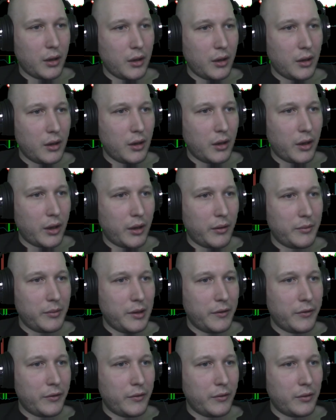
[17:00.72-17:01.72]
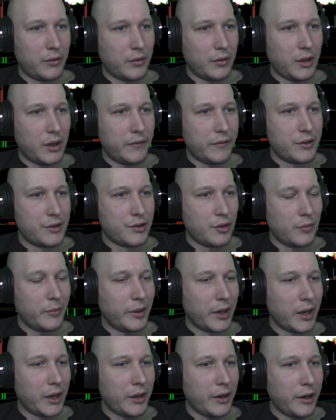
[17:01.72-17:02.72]
Even
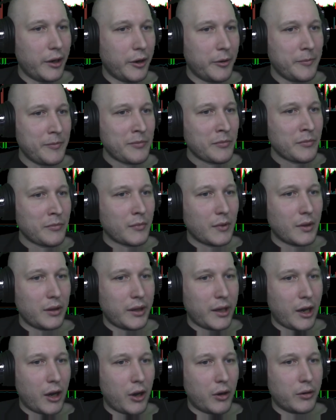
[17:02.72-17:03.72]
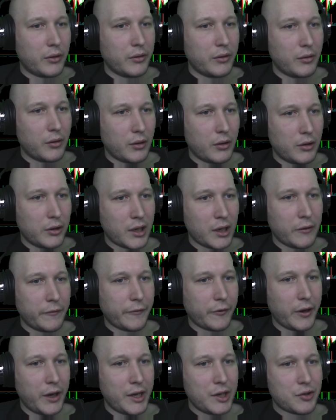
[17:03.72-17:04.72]
zooming in here. Now, looking
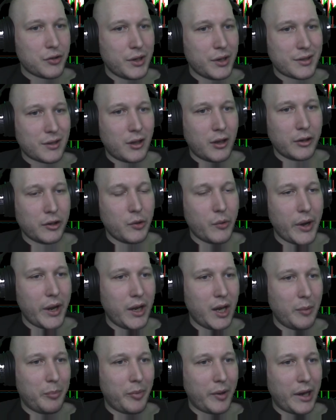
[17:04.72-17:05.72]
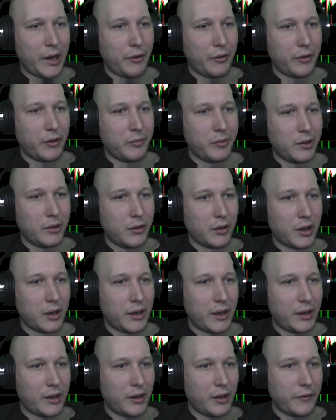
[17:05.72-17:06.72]
for entries along the way up, I would have been looking
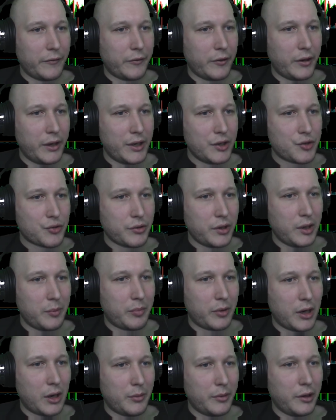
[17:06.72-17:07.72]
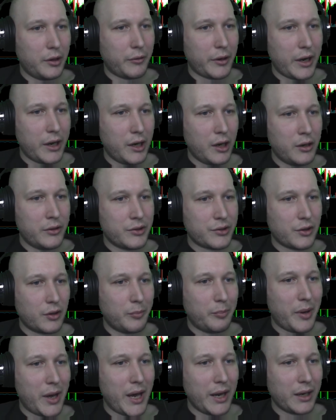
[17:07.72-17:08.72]
at it for an entry probably right here in this
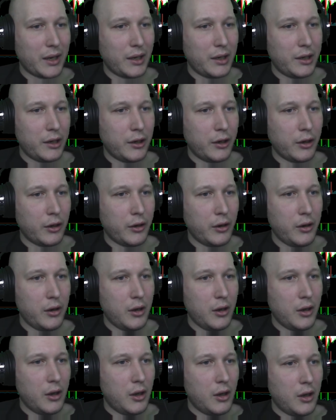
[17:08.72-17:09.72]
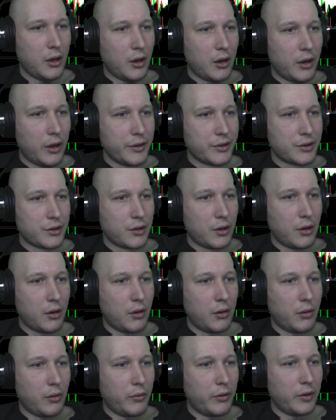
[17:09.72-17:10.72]
little pocket here.
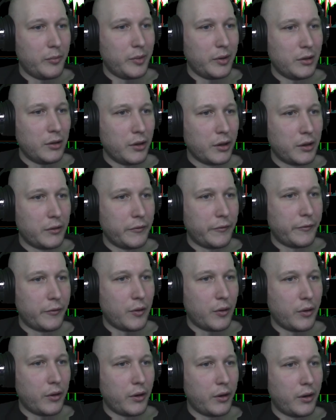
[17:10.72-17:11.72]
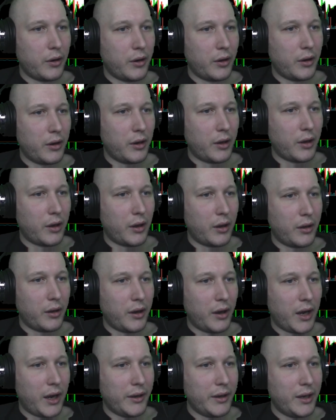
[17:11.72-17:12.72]
Also would have been looking for
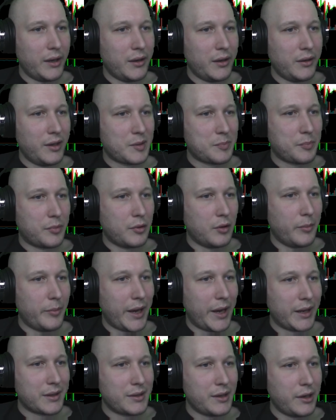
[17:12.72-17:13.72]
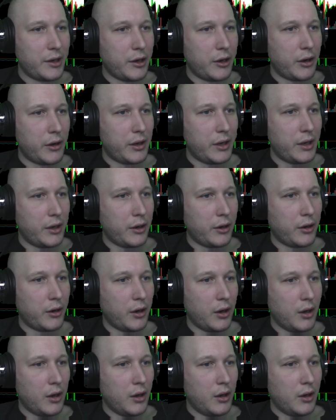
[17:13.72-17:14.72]
on any of these pullbacks here,
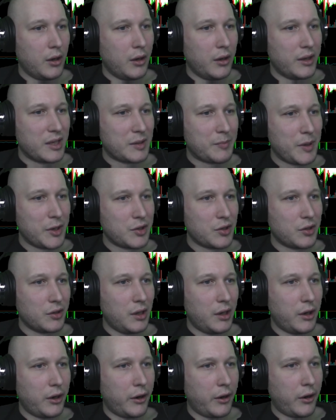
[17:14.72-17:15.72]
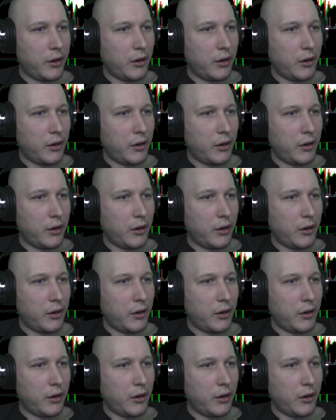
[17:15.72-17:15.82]
especially here.